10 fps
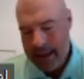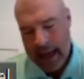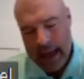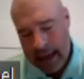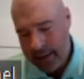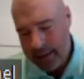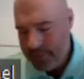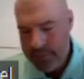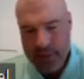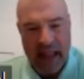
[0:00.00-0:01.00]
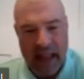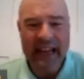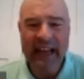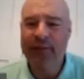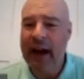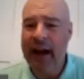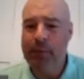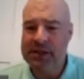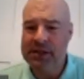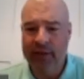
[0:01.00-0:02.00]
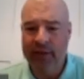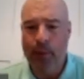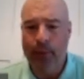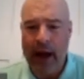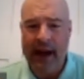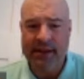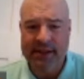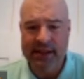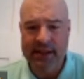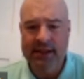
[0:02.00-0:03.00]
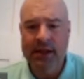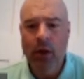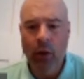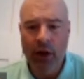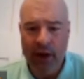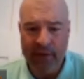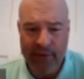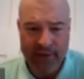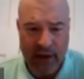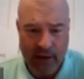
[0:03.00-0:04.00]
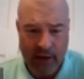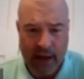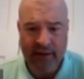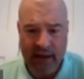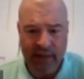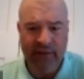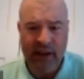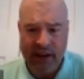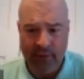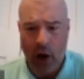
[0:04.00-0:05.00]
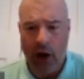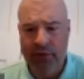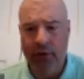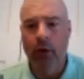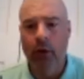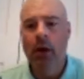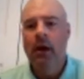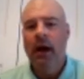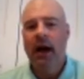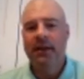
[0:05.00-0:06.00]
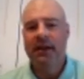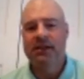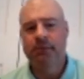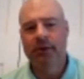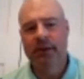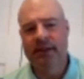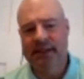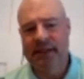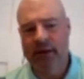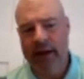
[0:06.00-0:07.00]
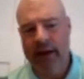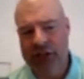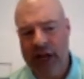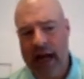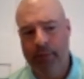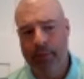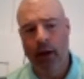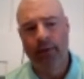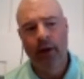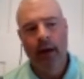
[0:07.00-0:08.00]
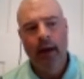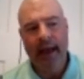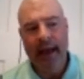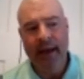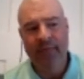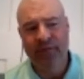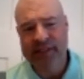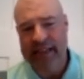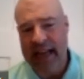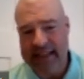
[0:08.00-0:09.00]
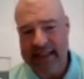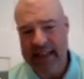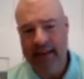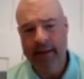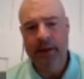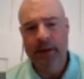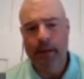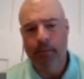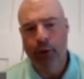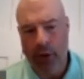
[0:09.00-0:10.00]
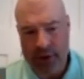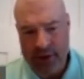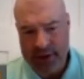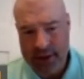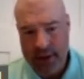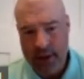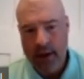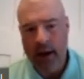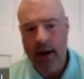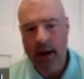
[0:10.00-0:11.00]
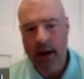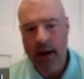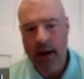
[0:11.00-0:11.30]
95% of our practices with a 15-minute defensive walkthrough. I think this really does a great job of emphasizing the importance of